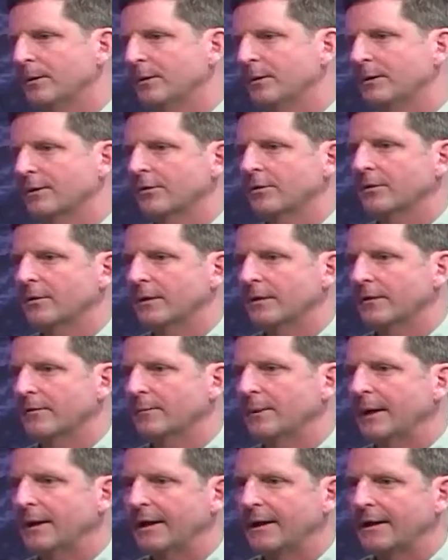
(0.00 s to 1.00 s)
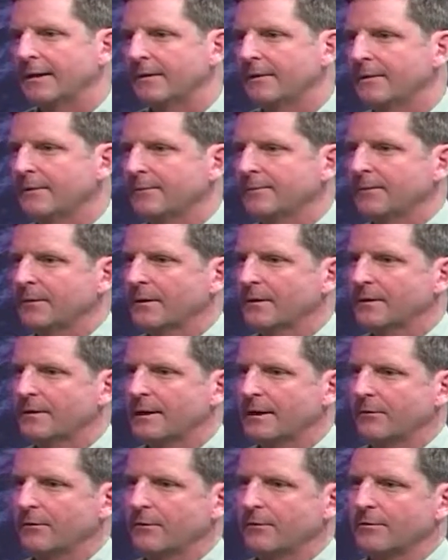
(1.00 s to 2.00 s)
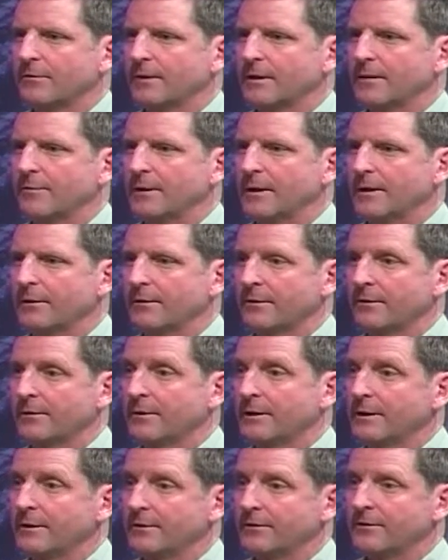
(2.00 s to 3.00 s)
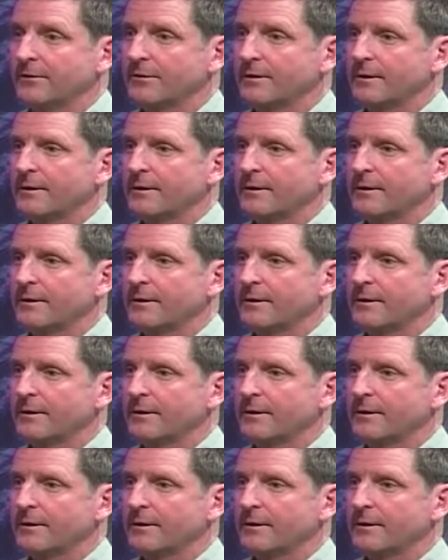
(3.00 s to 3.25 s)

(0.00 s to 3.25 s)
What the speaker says: addition on the back, that would accommodate her needs.